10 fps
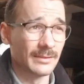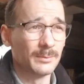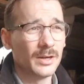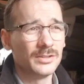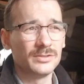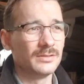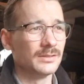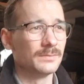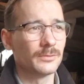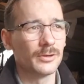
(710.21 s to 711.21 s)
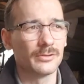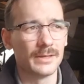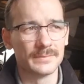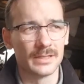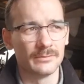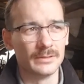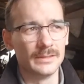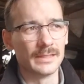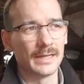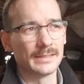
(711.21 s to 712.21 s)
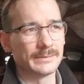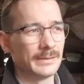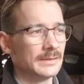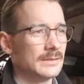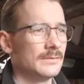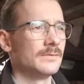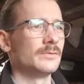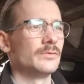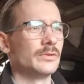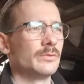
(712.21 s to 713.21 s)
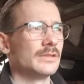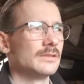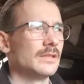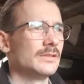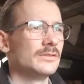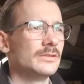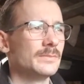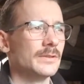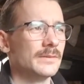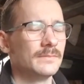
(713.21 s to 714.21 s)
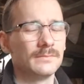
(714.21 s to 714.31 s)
Mind you, the programs aren't really that expensive, the one that I use, but